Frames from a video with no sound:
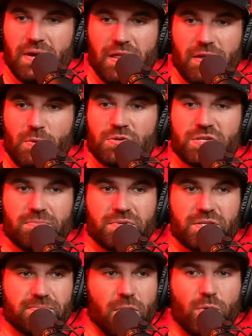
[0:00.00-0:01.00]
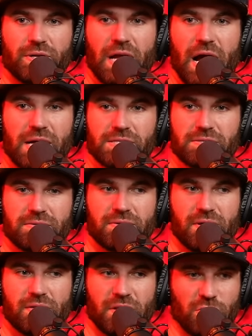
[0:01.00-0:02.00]
and there was some Samoan guys
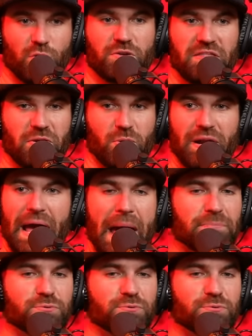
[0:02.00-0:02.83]
that looked like they were going to